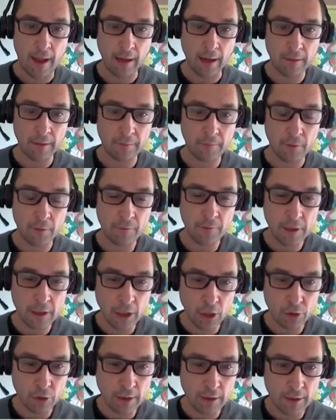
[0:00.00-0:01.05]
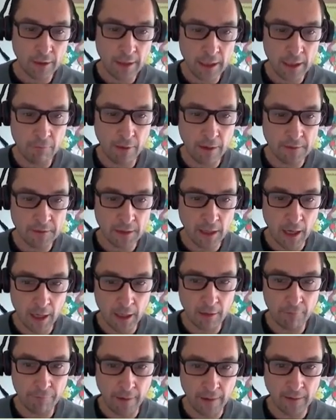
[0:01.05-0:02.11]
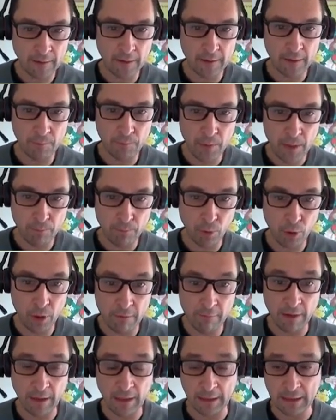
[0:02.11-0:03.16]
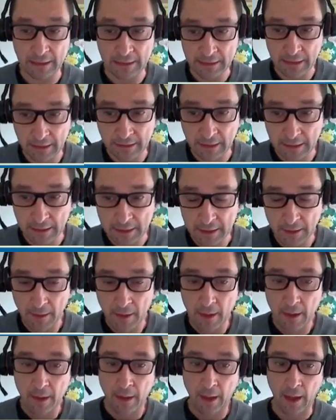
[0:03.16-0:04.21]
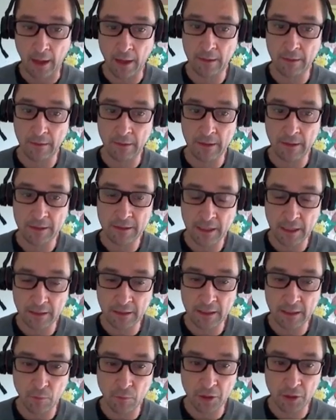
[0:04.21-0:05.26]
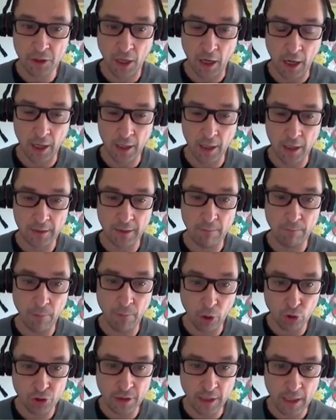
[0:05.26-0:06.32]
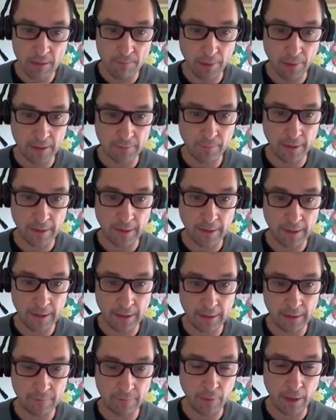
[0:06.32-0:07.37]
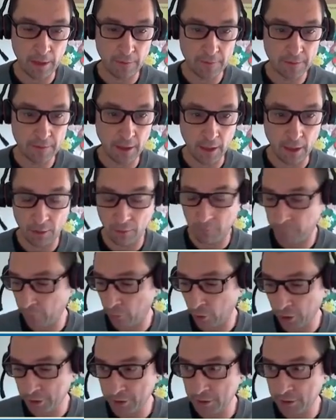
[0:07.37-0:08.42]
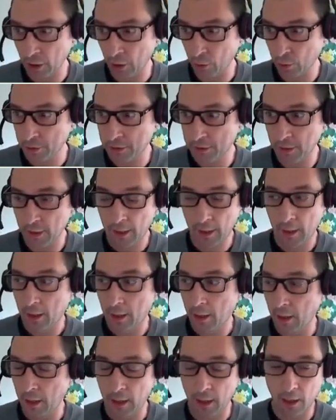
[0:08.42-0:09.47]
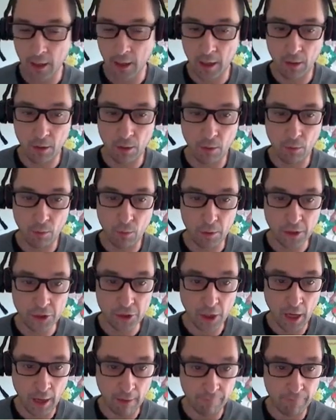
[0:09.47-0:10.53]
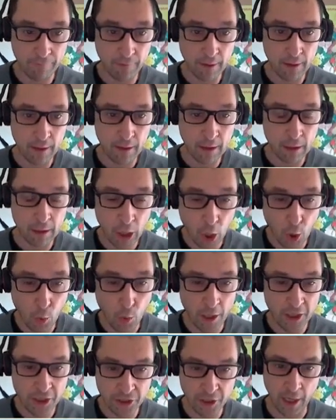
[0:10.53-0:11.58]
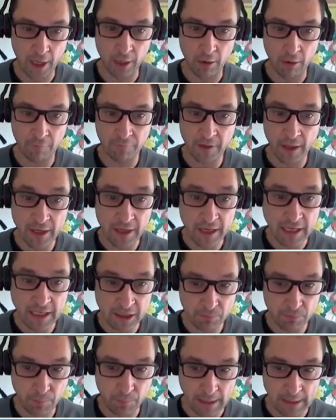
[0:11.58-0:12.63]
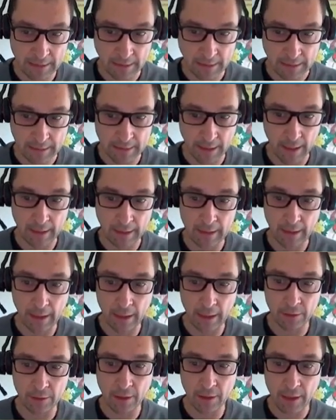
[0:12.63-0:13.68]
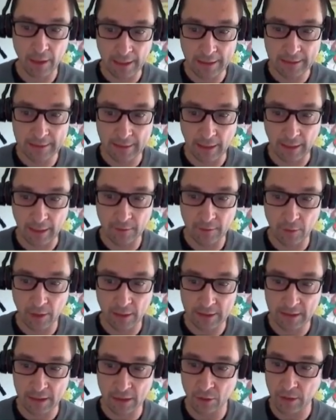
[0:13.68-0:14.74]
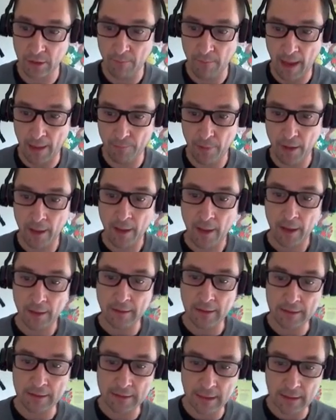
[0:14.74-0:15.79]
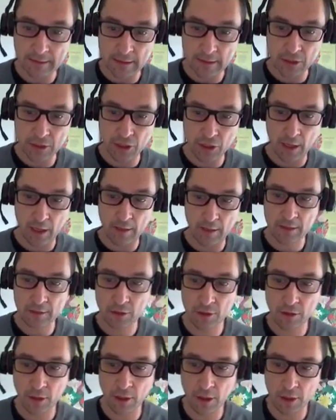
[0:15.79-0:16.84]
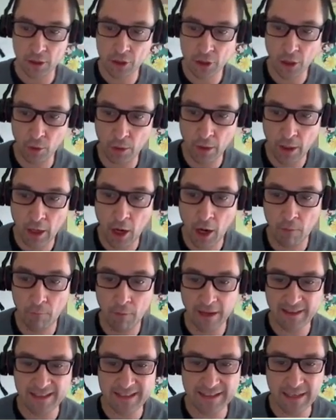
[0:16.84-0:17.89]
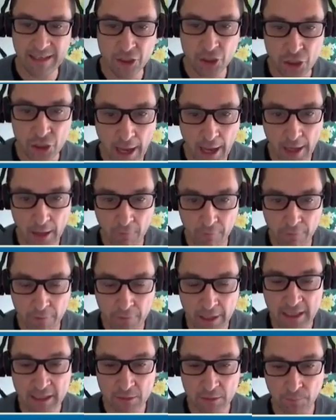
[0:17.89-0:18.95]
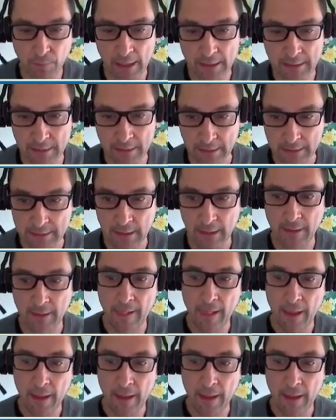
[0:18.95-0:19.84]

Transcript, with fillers: and we know that the heat waves are affecting the people living in the cities. And the cities which are the most impacted by the heat waves are, of course, those uh, which have lower share of the green spaces. And on the right side, you can see on the map, the cities sh uh, showing what is the share of green spaces